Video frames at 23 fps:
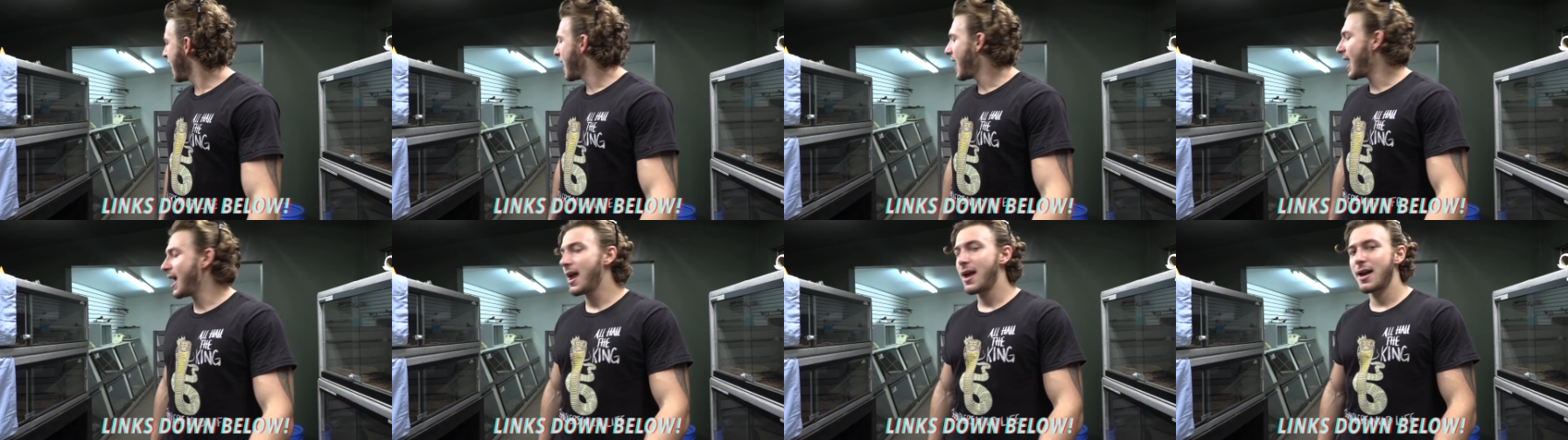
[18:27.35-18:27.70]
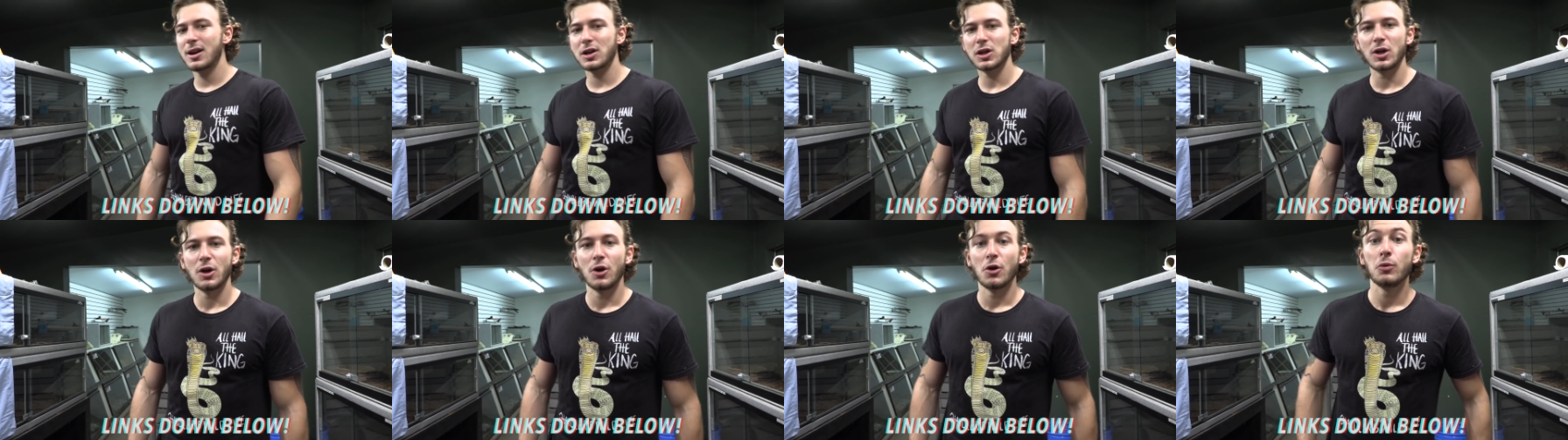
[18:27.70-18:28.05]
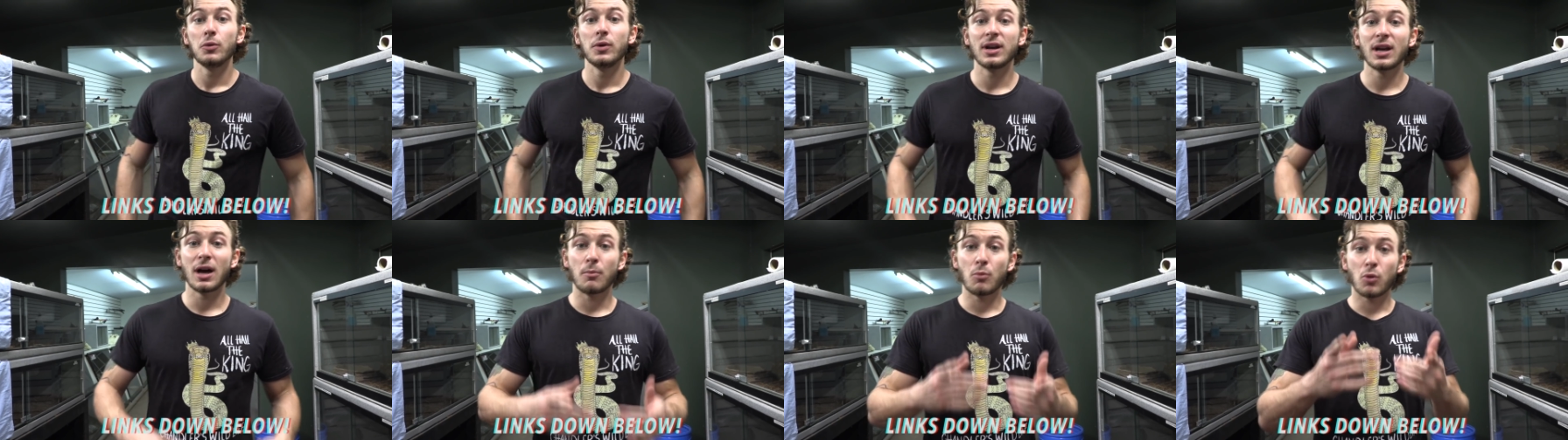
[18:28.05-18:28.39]
And
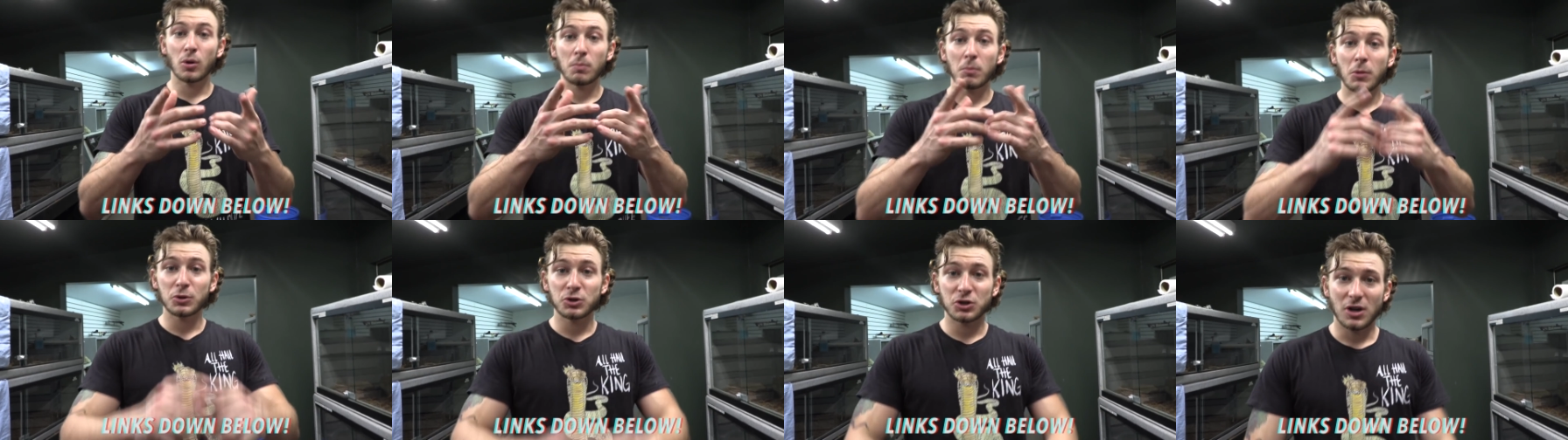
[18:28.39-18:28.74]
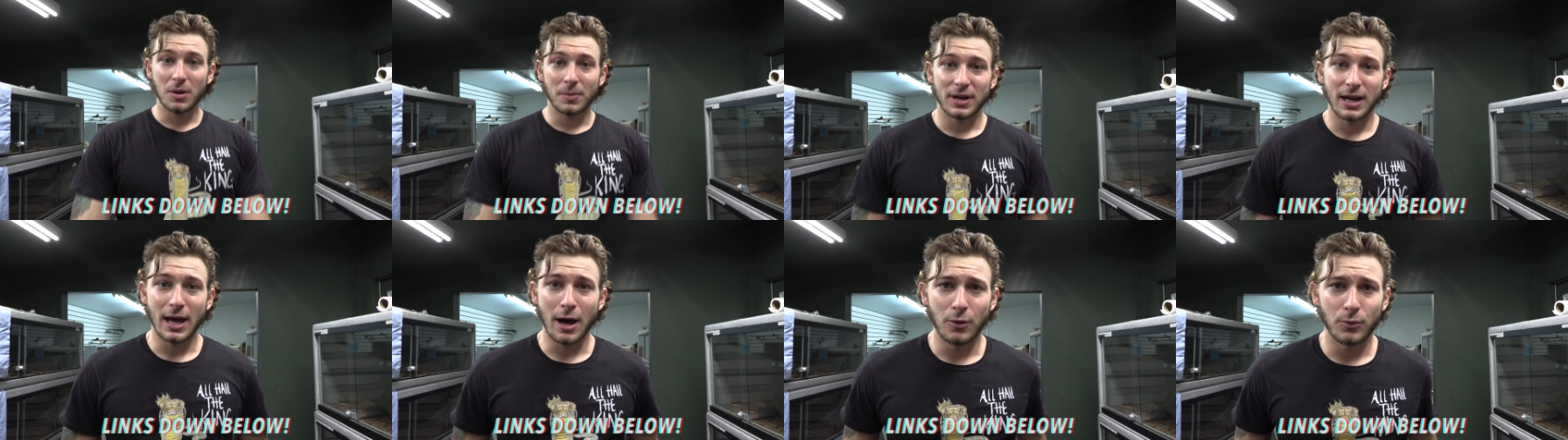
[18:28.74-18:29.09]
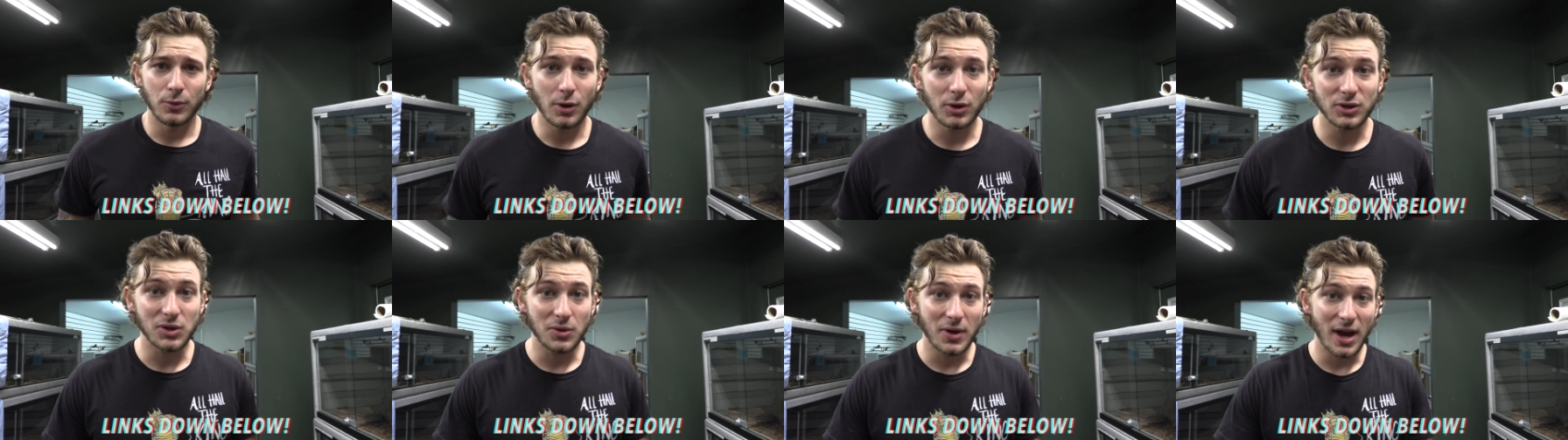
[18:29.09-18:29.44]
we got more merch coming out.
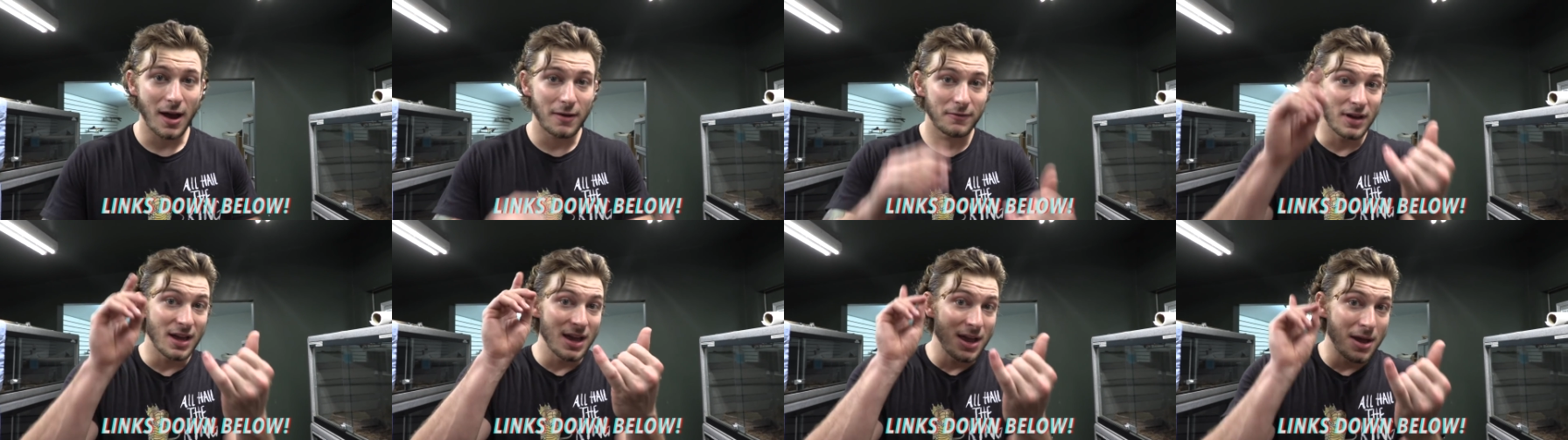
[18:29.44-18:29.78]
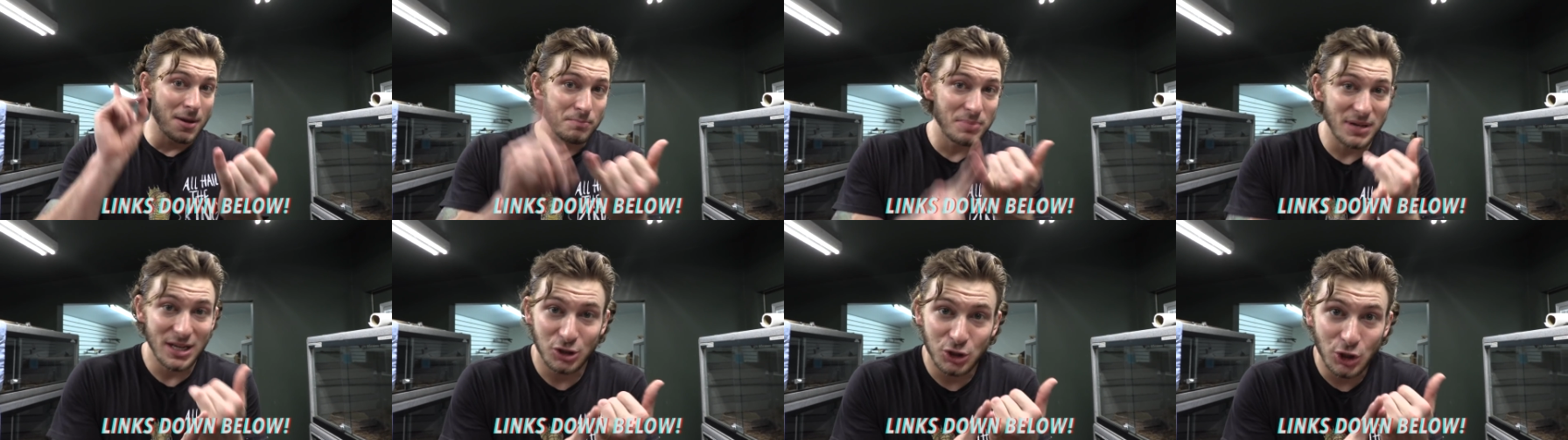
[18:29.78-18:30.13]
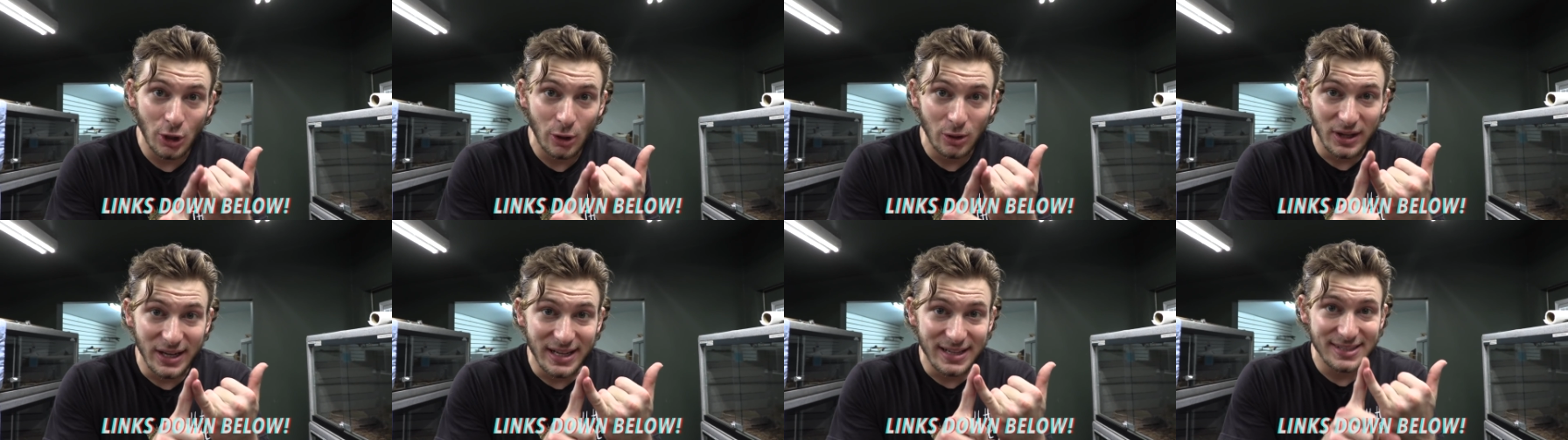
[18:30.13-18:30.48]
We also have Be
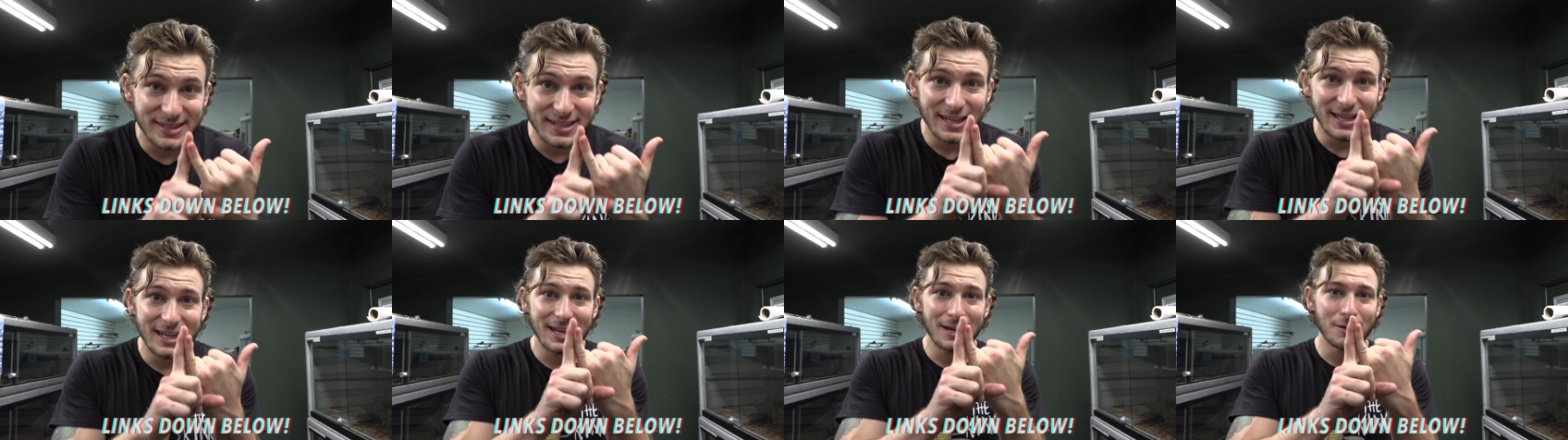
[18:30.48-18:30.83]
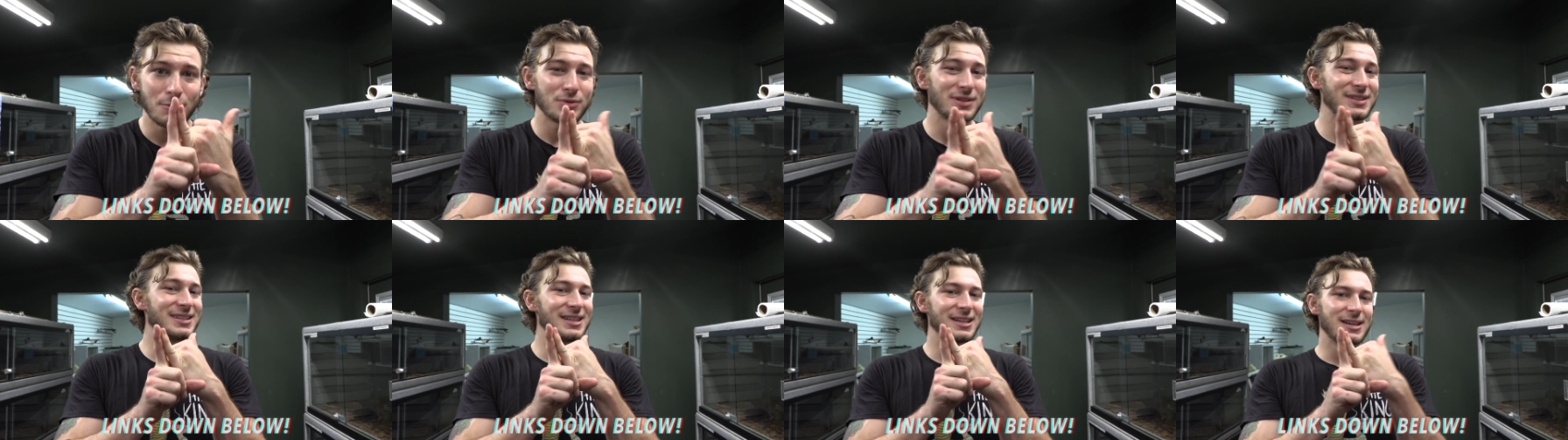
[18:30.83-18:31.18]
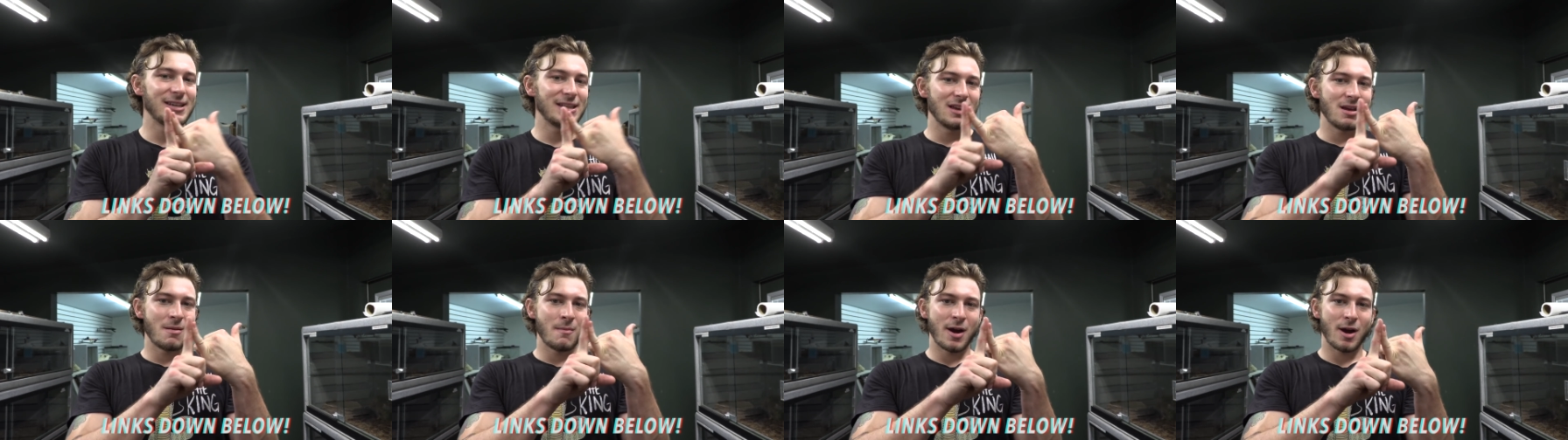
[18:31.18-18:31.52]
Chill Like Ziggy with Ziggy
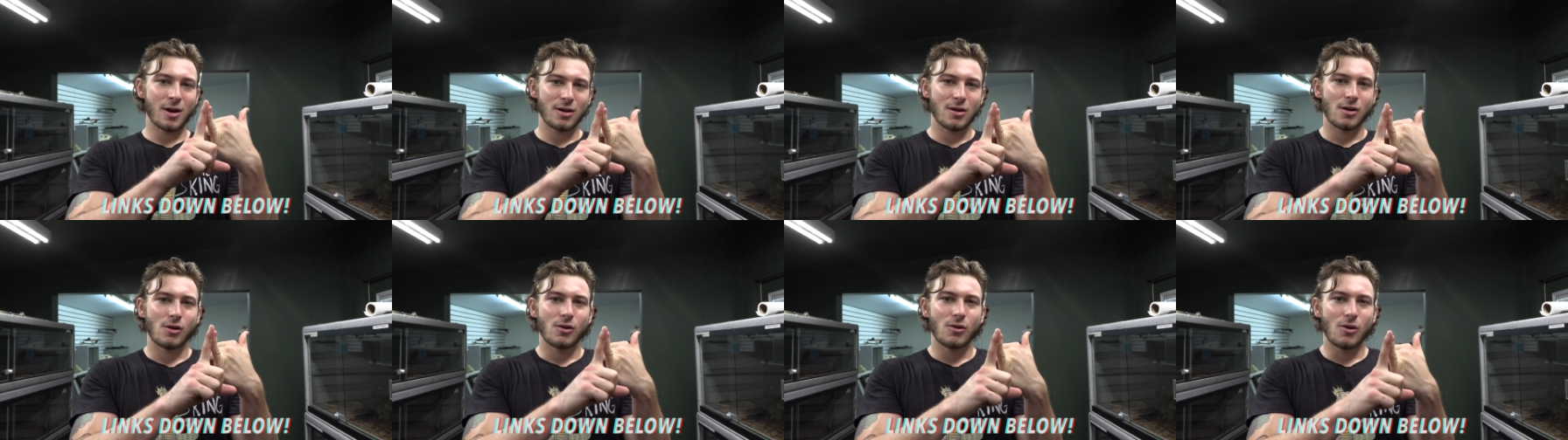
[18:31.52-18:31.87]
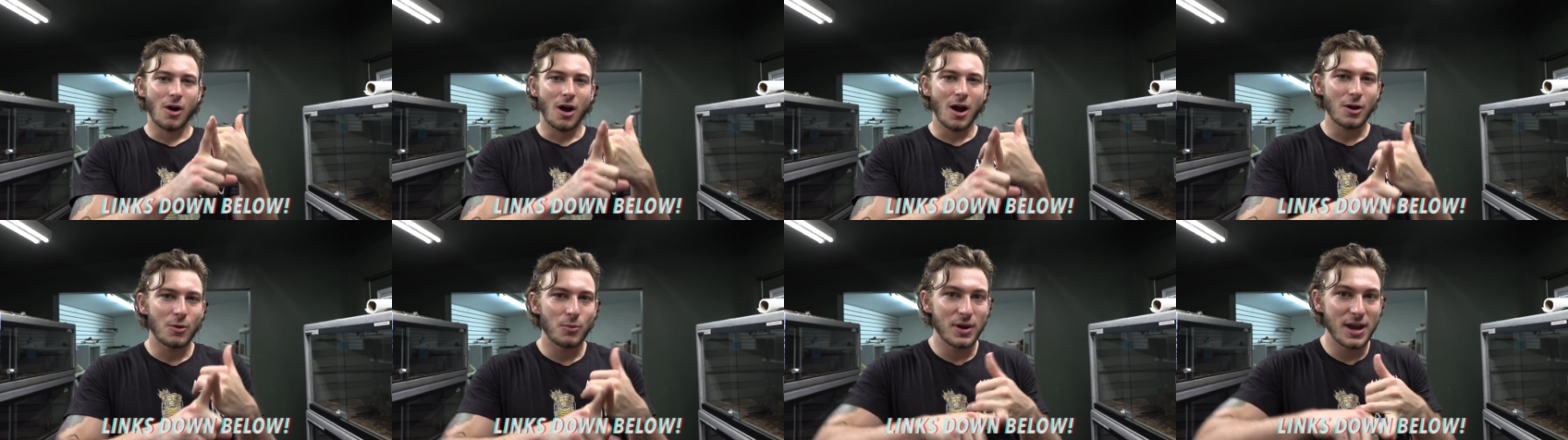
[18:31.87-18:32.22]
the American Croc.